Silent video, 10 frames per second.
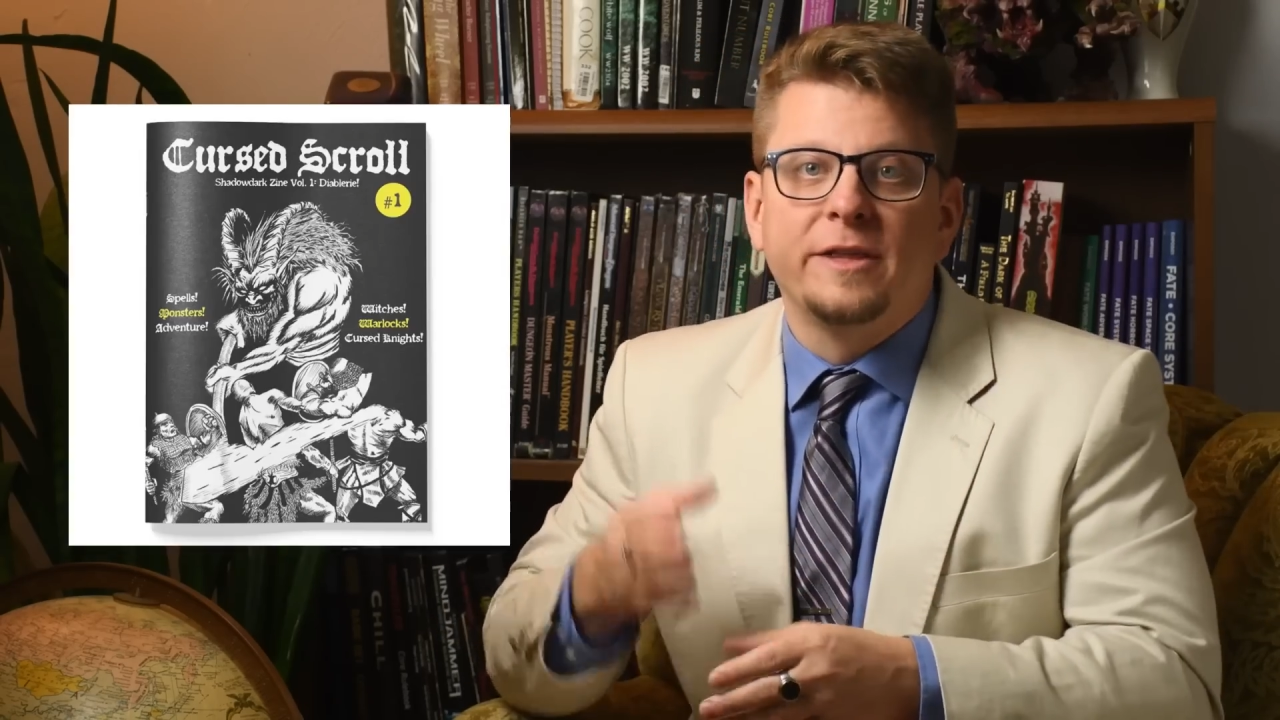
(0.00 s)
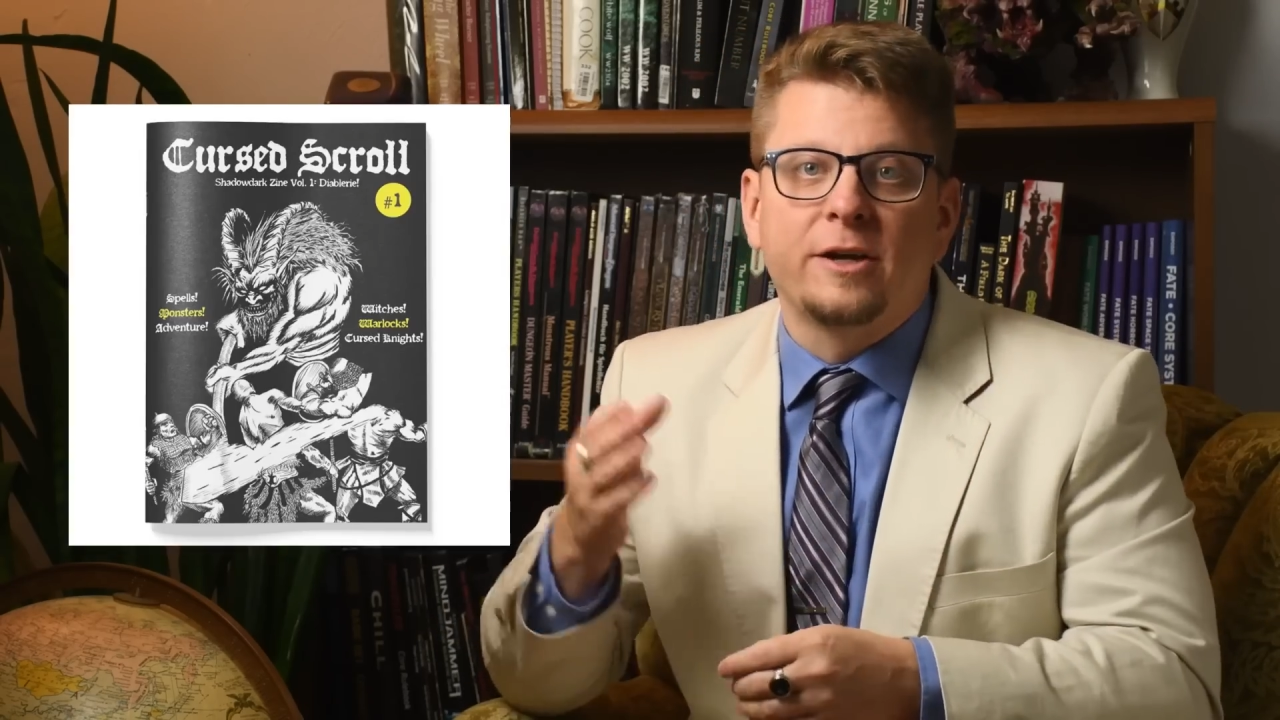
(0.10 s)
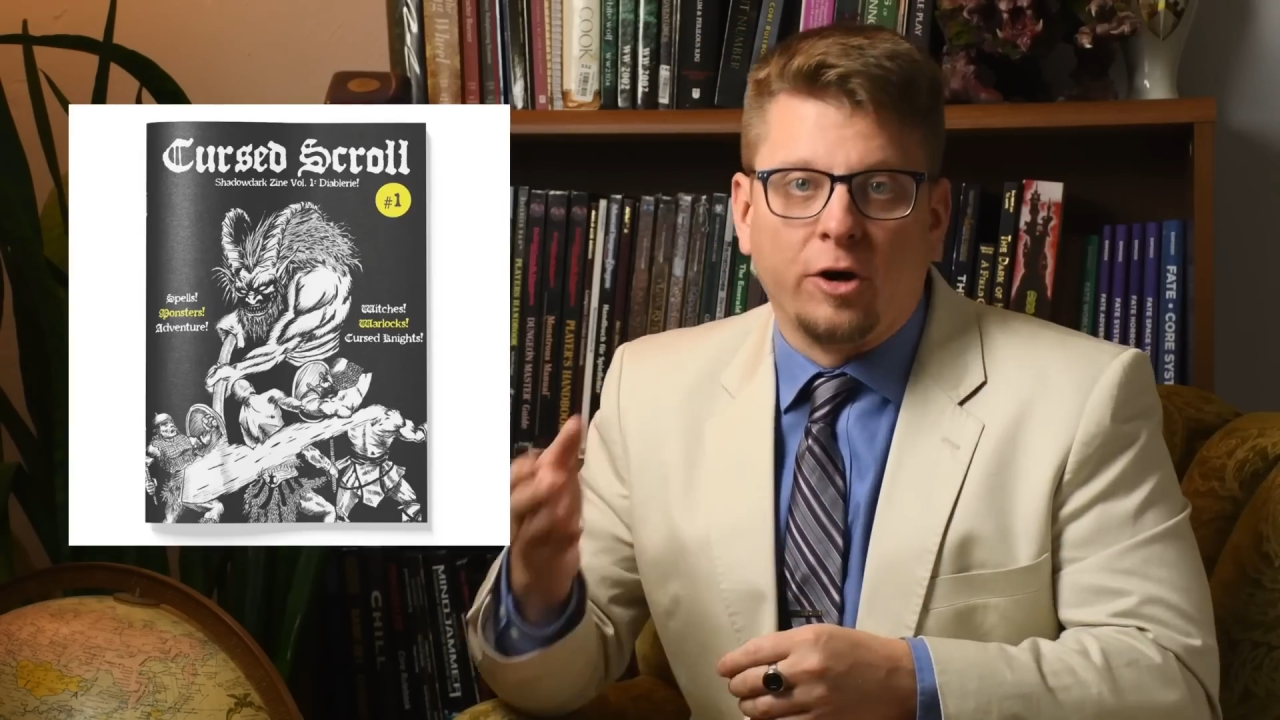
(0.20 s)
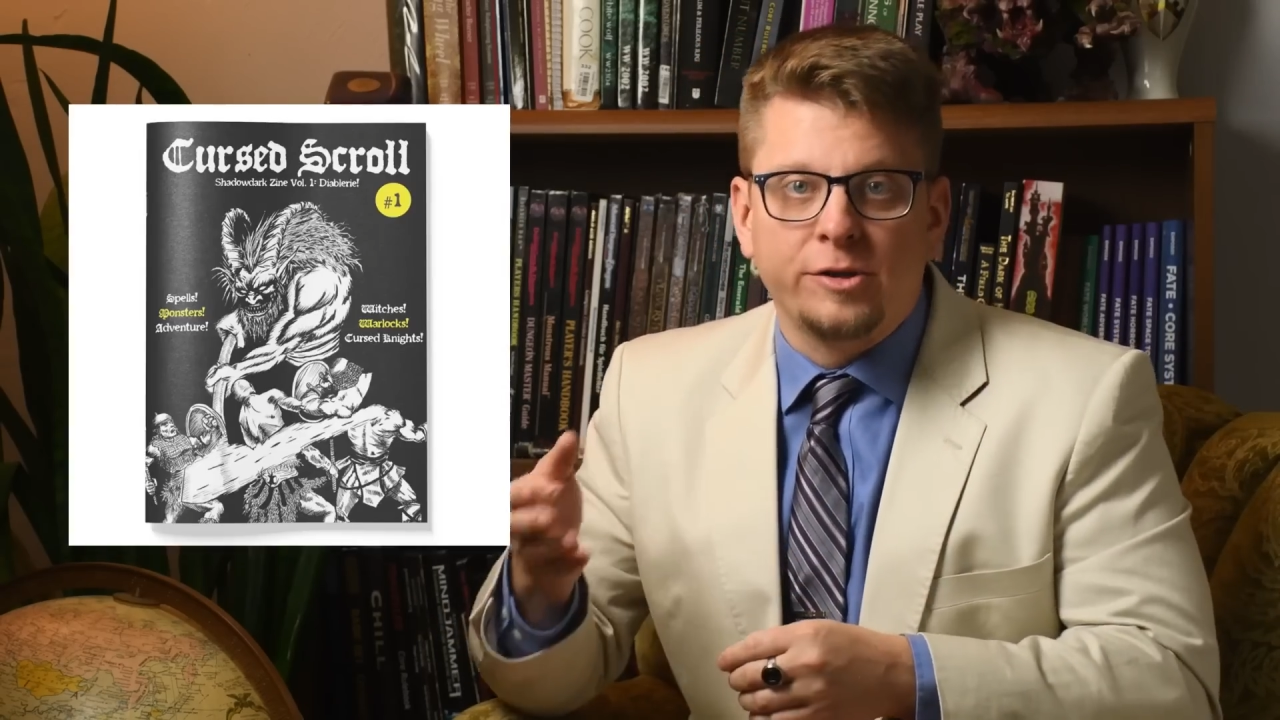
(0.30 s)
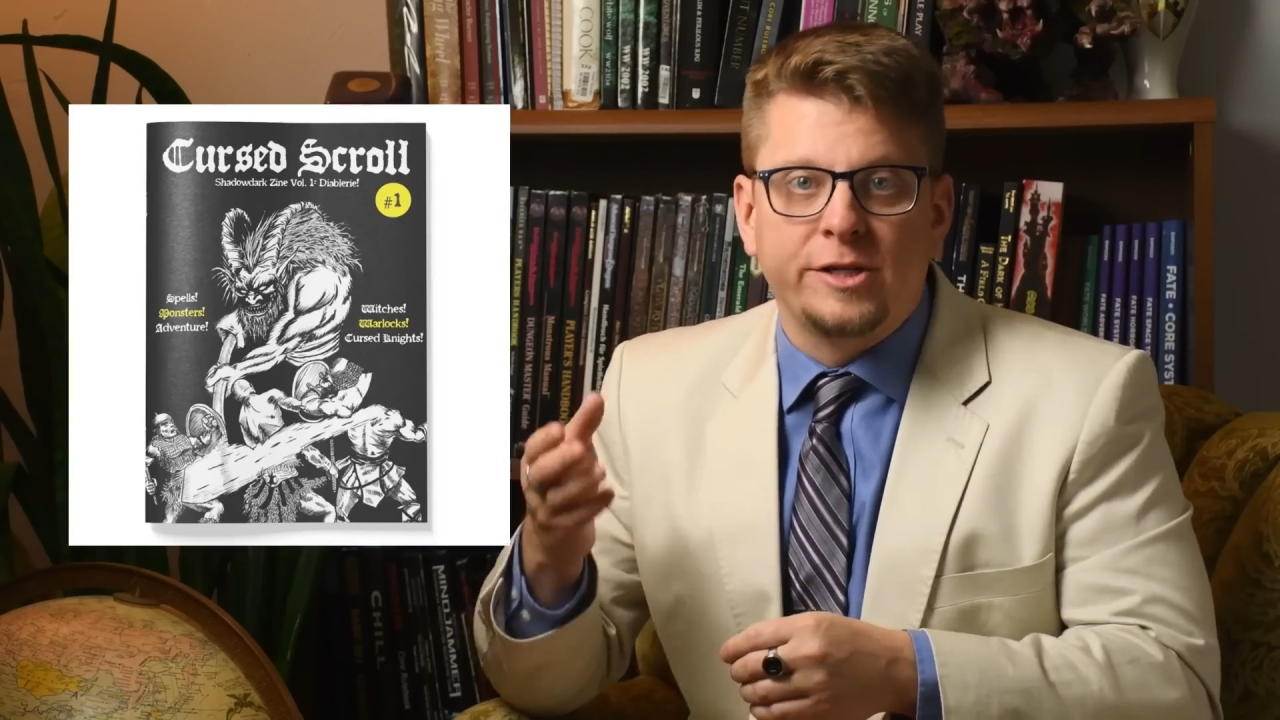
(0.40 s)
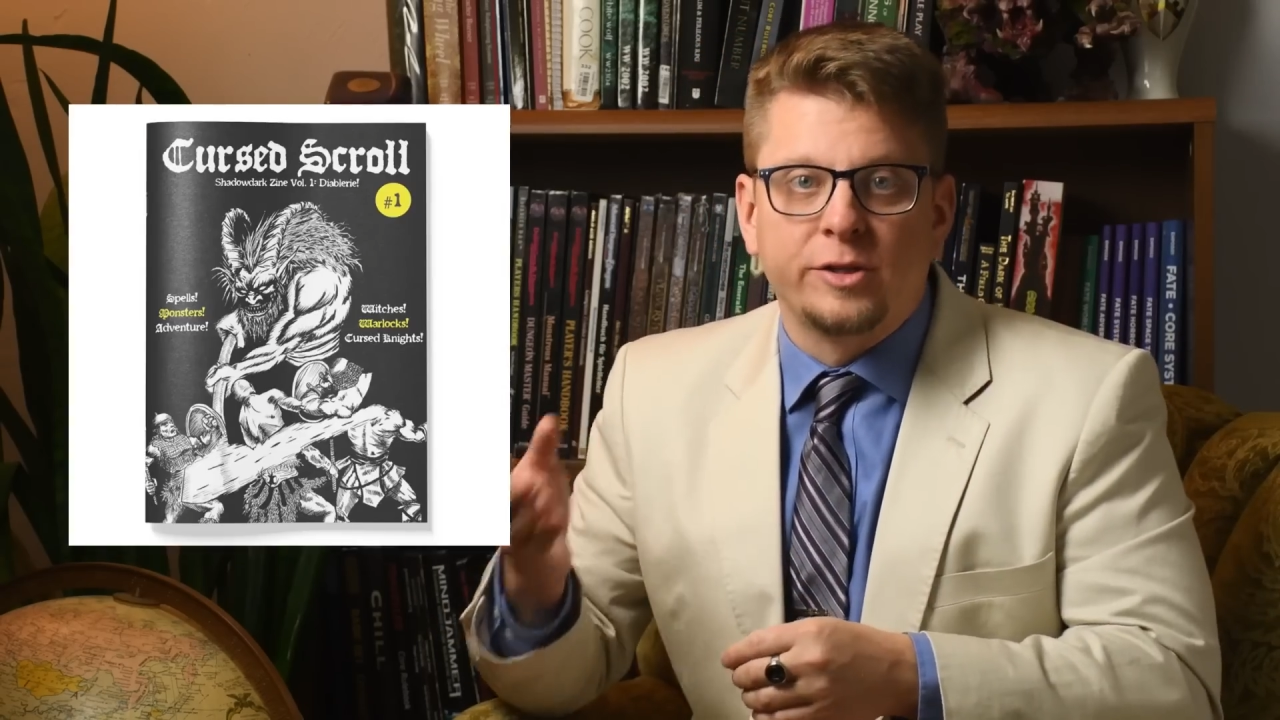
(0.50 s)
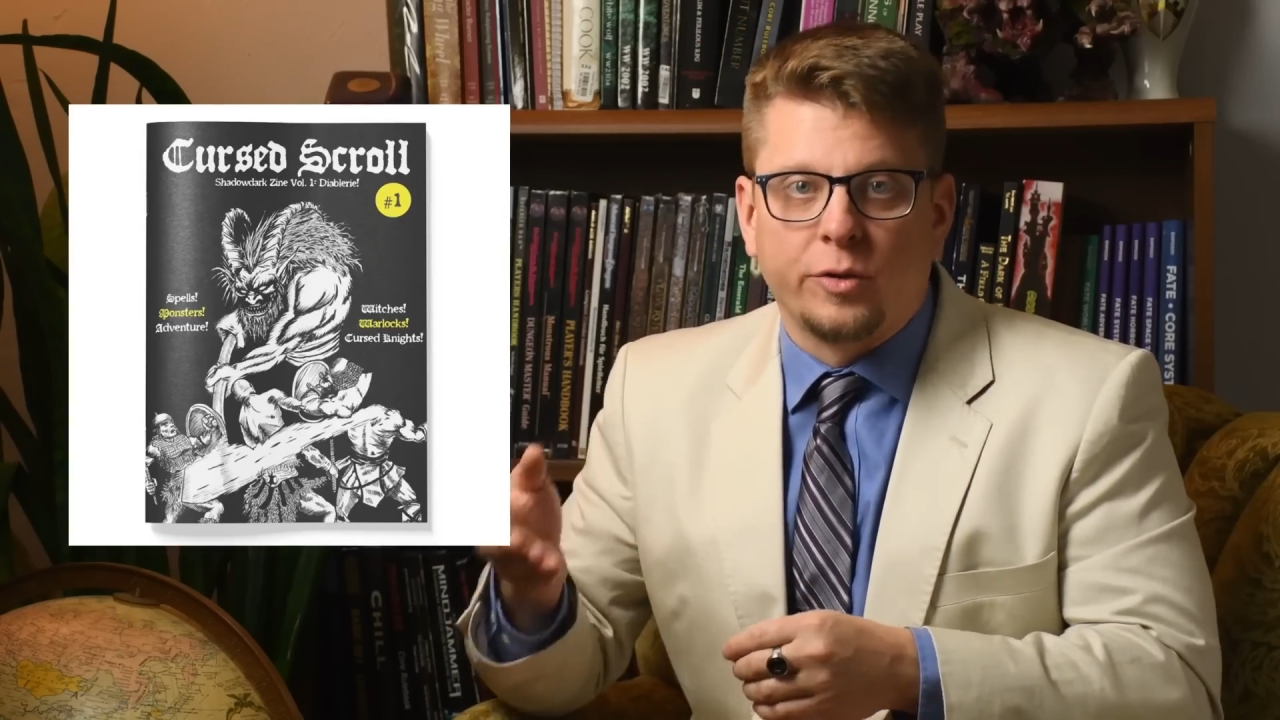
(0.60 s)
the Cursed